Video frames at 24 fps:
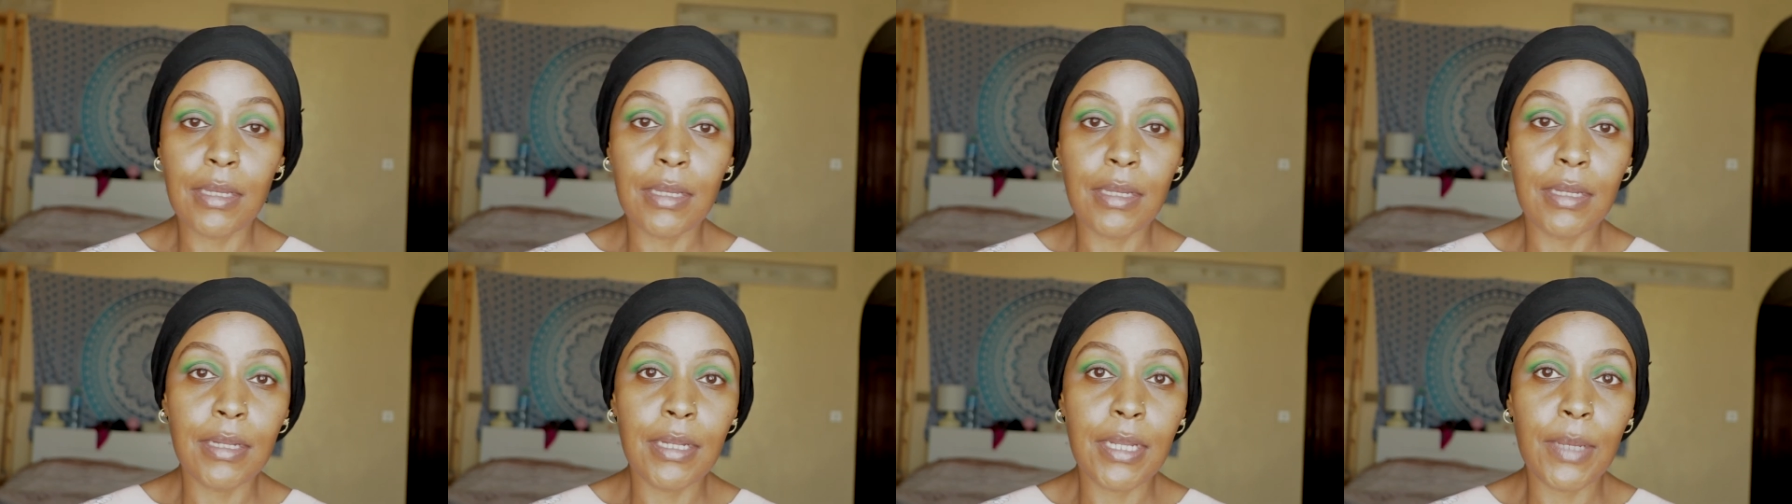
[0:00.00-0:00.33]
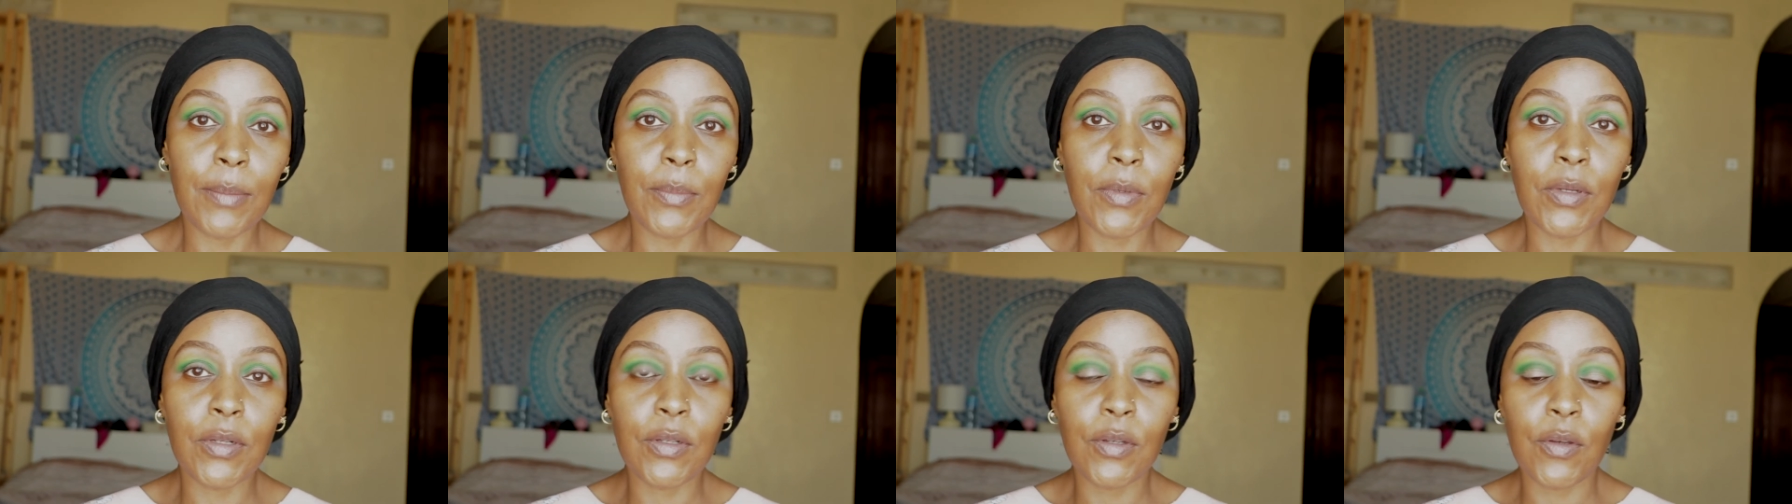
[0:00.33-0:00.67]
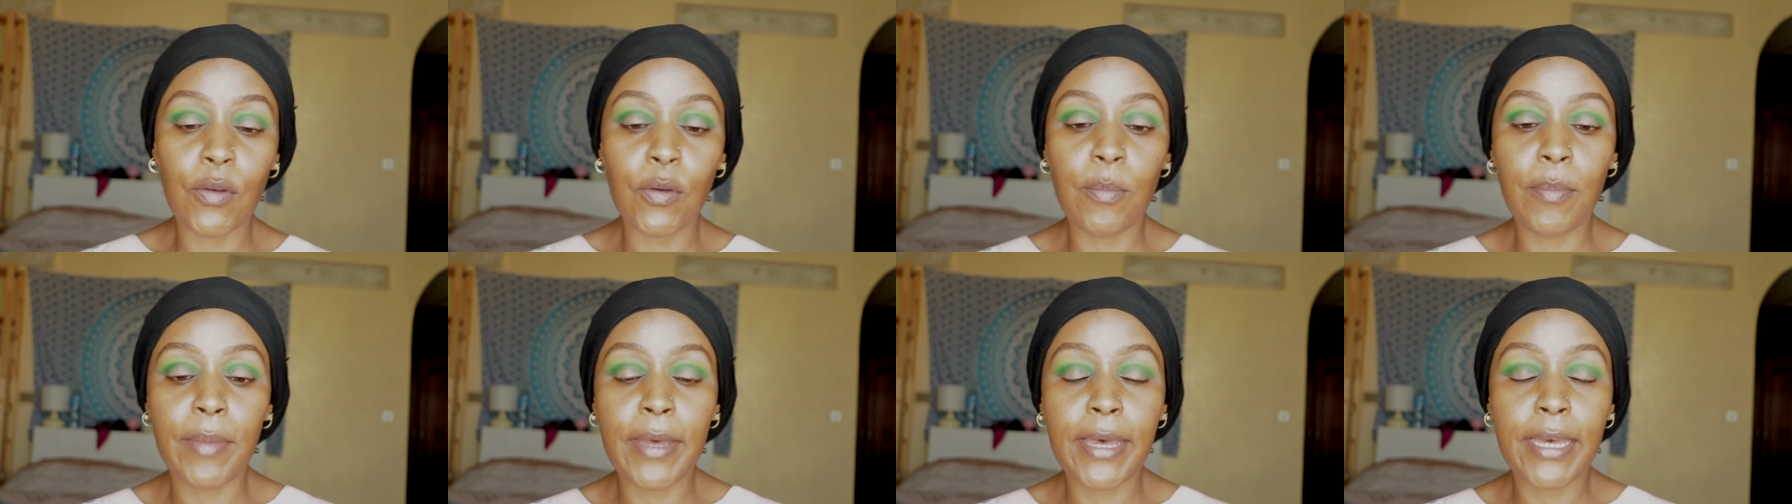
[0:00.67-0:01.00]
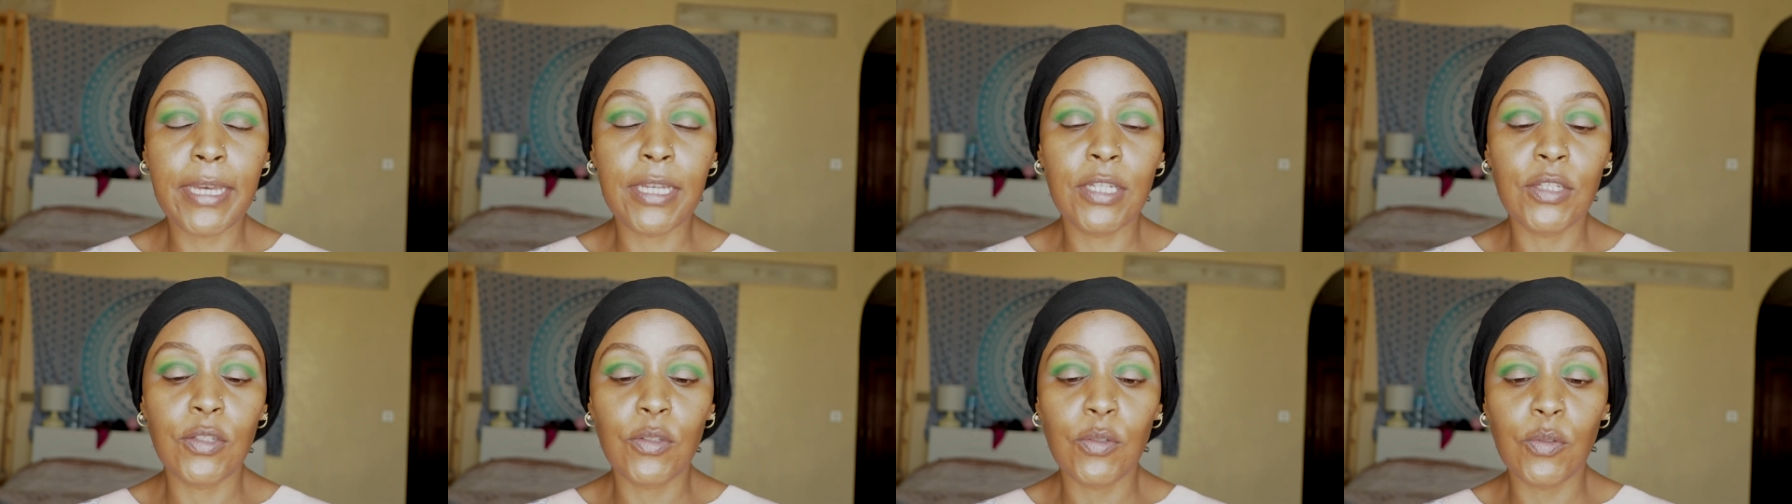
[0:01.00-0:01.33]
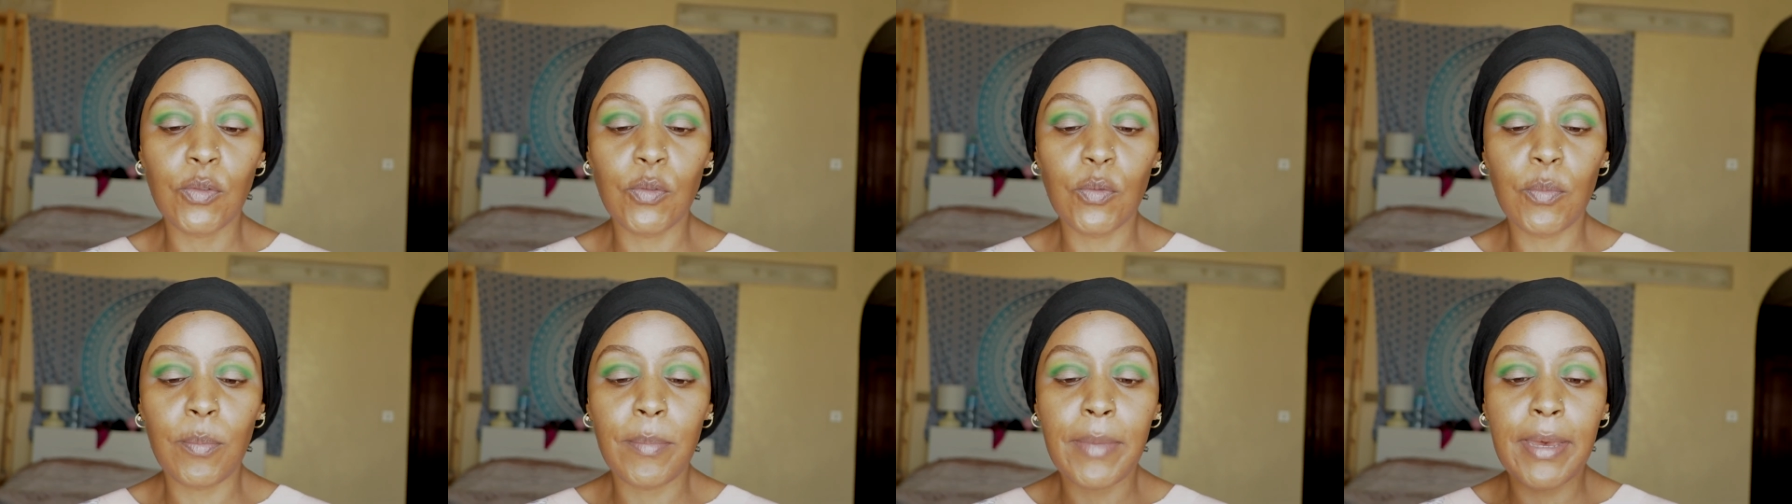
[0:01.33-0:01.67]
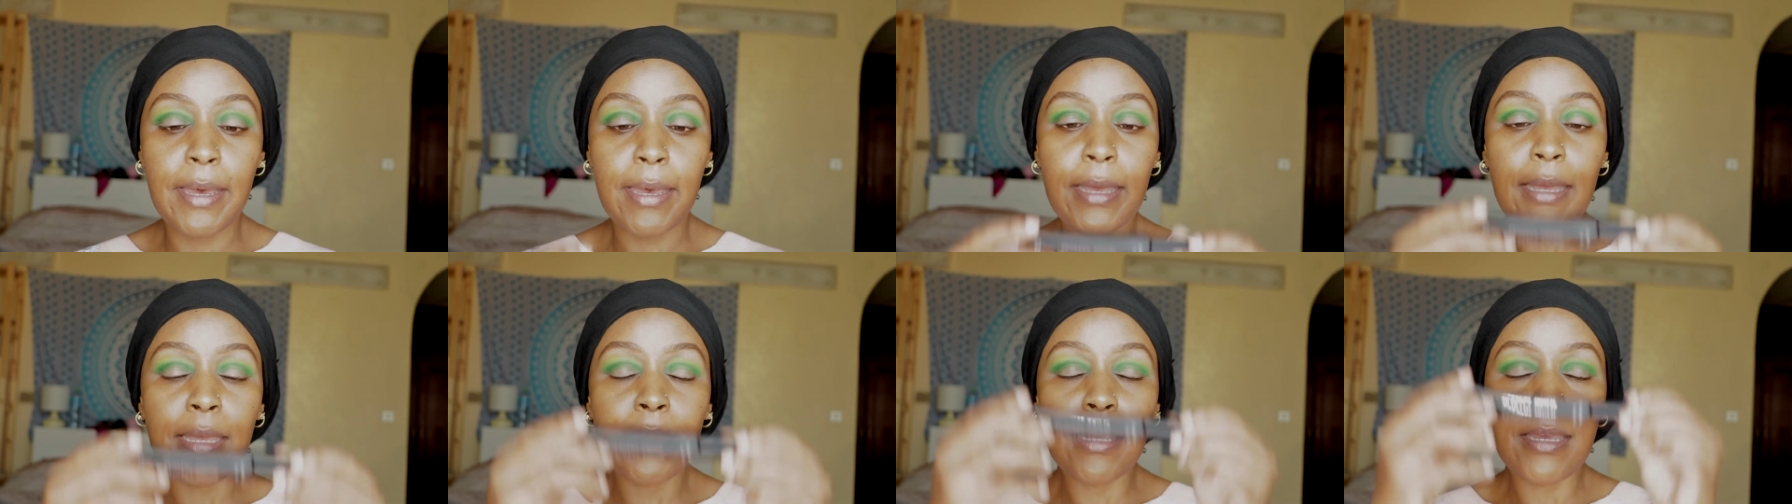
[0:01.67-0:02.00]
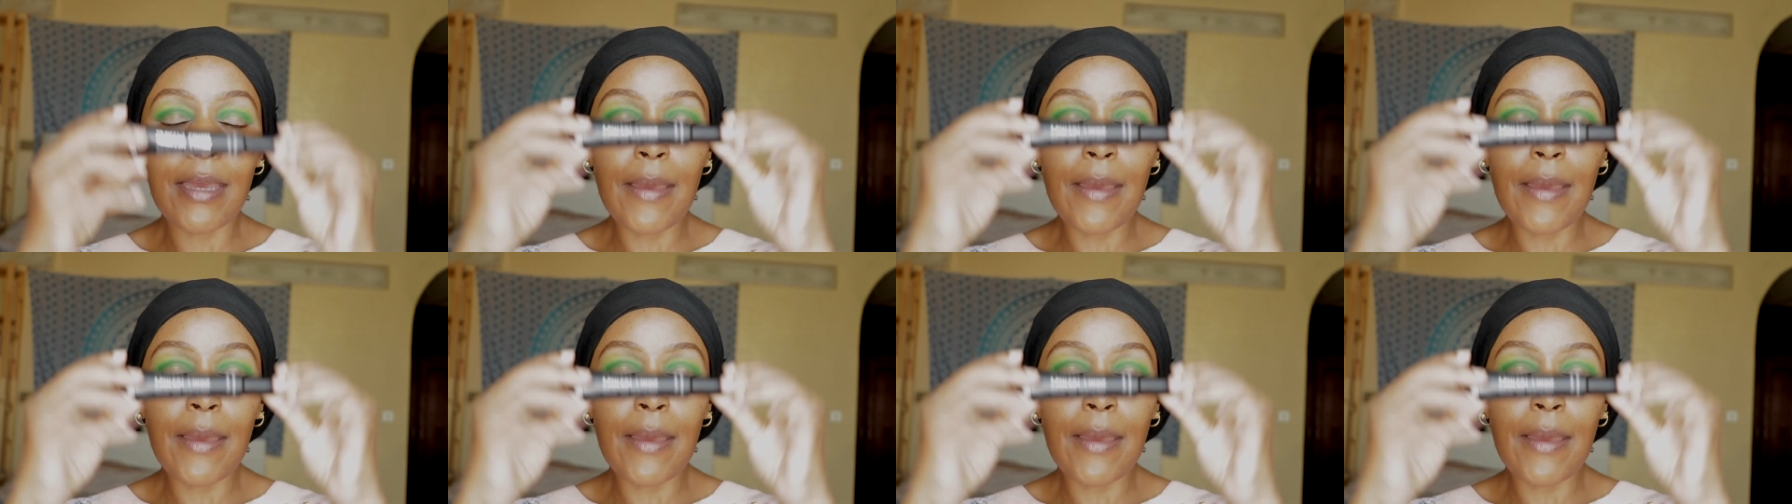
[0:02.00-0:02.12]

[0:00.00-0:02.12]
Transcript: Now I'm gonna go back to my